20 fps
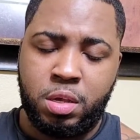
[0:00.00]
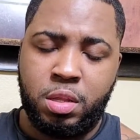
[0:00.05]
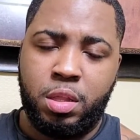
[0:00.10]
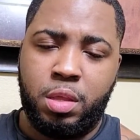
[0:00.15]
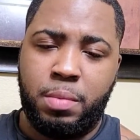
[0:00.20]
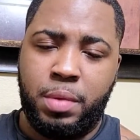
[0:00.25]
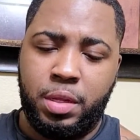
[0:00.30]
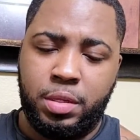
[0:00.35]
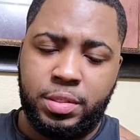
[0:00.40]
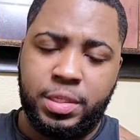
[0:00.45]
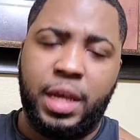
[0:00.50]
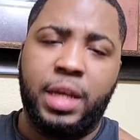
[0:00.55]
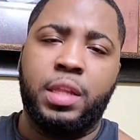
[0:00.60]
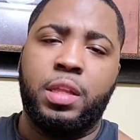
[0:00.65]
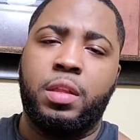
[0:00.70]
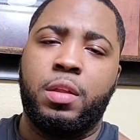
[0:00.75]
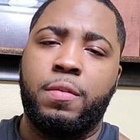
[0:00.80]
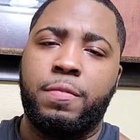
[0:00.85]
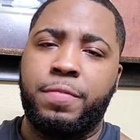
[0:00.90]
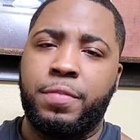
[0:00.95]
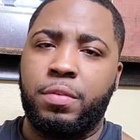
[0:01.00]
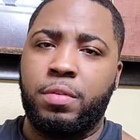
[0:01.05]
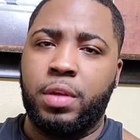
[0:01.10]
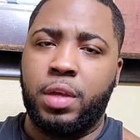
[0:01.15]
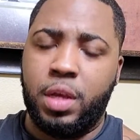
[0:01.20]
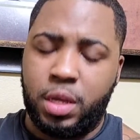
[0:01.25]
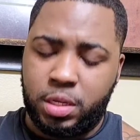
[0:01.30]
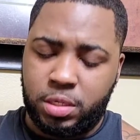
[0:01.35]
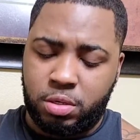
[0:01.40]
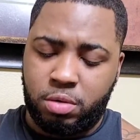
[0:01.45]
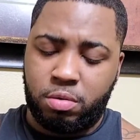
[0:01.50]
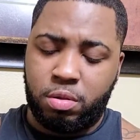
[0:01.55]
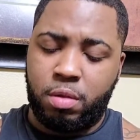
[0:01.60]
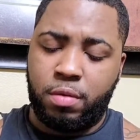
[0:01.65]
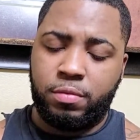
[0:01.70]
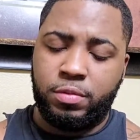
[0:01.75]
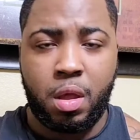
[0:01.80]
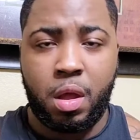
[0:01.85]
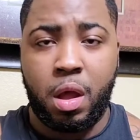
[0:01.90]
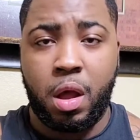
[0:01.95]
Let me tighten it up for you guys. Hold
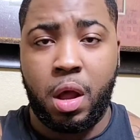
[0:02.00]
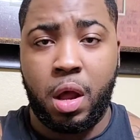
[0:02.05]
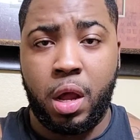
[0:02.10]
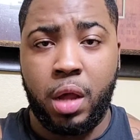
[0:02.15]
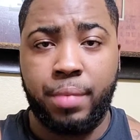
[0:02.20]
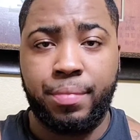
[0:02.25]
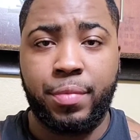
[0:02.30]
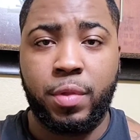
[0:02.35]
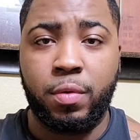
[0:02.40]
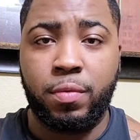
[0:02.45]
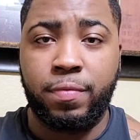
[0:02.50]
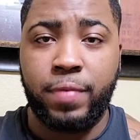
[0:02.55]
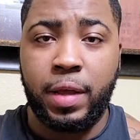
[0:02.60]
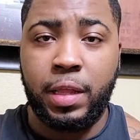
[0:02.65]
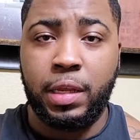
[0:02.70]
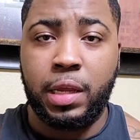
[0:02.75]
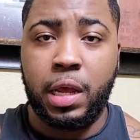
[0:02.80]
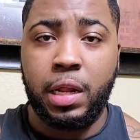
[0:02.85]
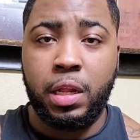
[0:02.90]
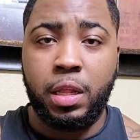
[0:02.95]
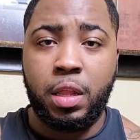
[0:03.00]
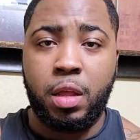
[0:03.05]
on. Alright, I finally got it